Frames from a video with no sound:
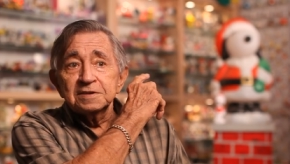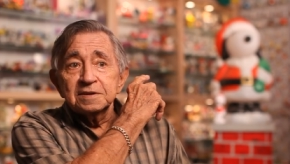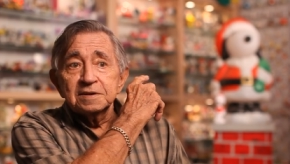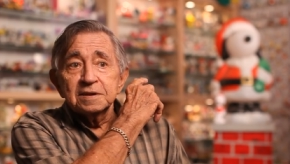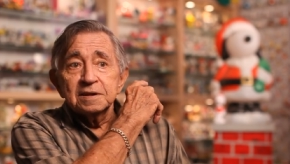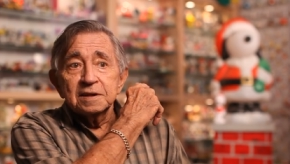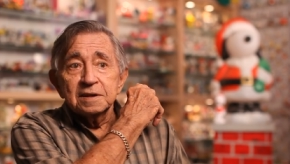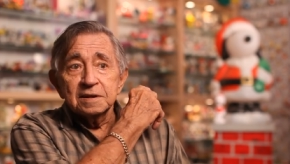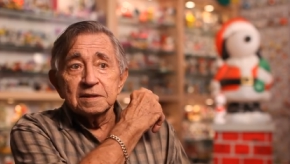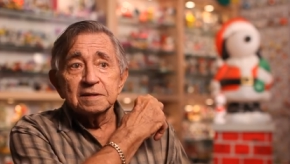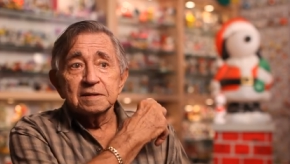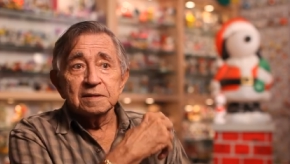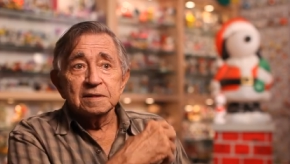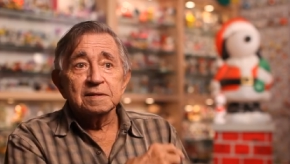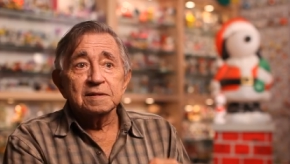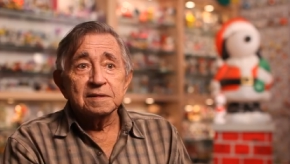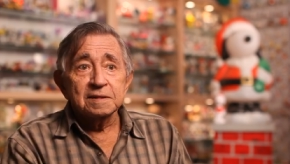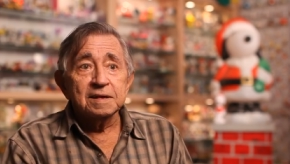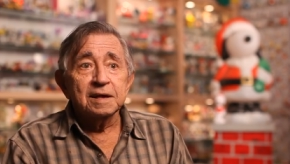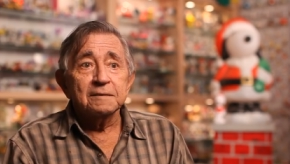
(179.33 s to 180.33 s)
Oh, that's the one that's
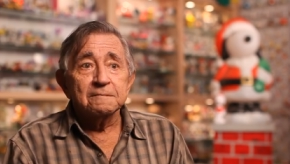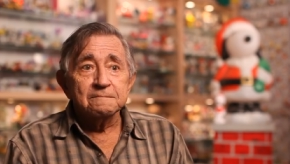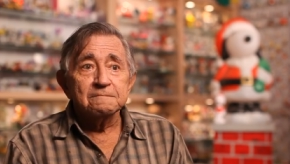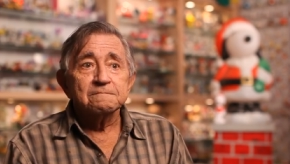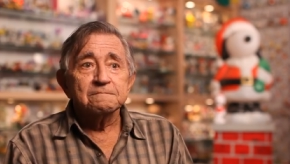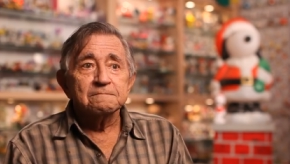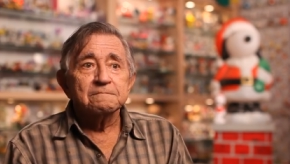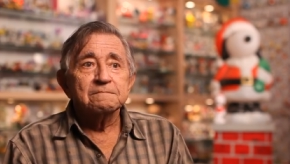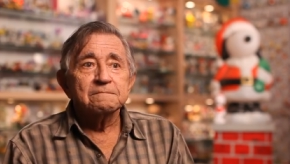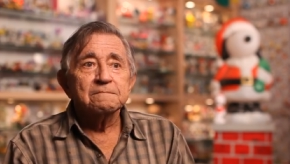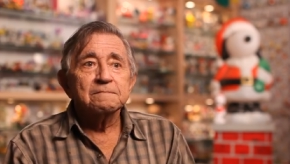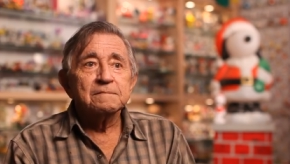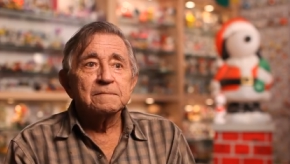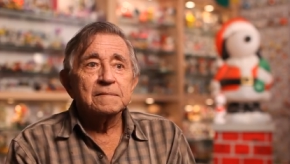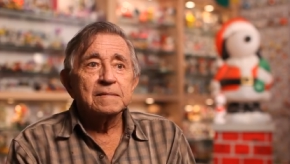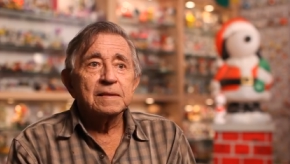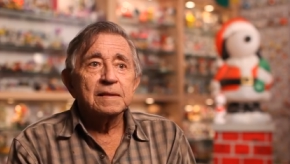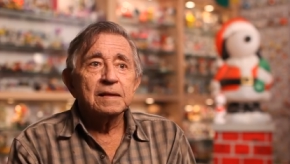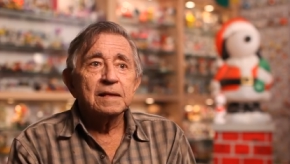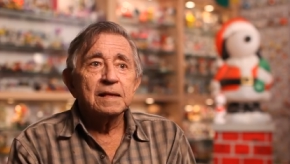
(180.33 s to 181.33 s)
up there. Yeah. How about your